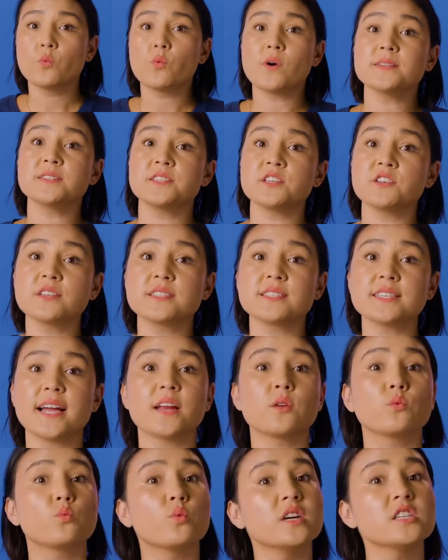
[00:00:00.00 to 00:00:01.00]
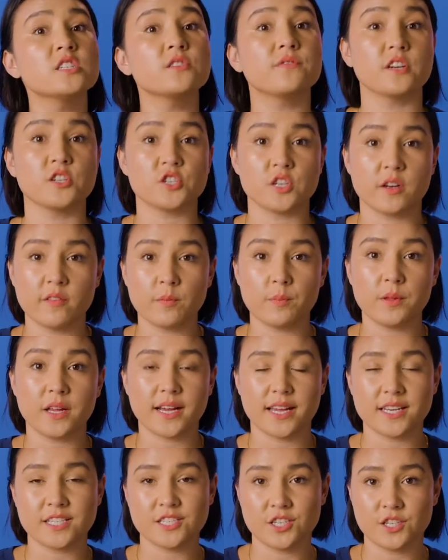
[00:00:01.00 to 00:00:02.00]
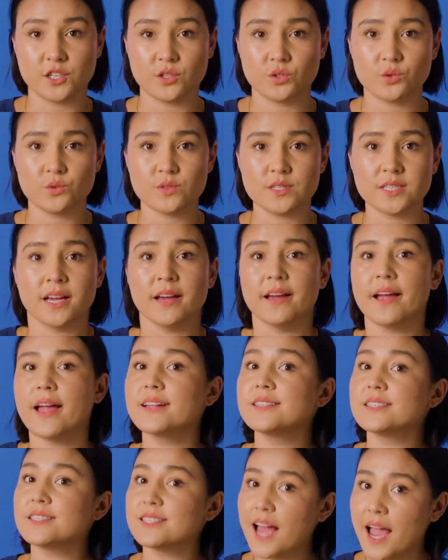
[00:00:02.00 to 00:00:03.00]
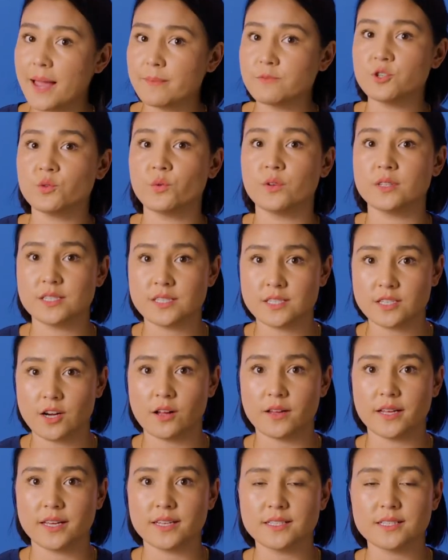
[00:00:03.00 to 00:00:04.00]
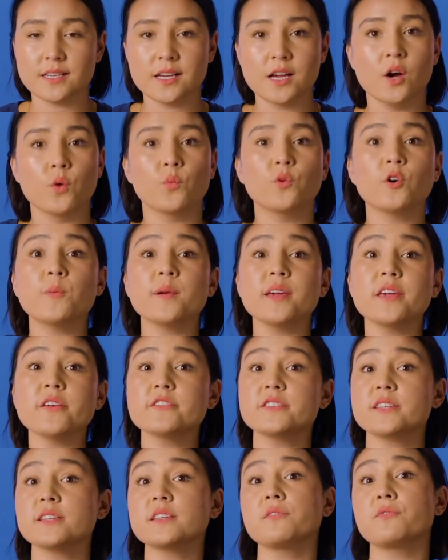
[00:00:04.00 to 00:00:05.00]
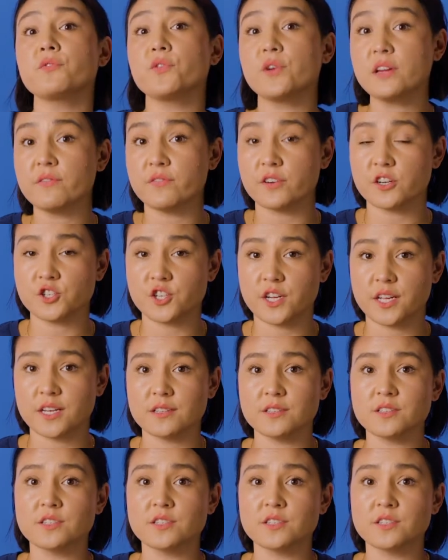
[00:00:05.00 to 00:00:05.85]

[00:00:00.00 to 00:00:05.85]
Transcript: Once you decide which version of the plugin to use, it's time to install it. We'll be using the free version,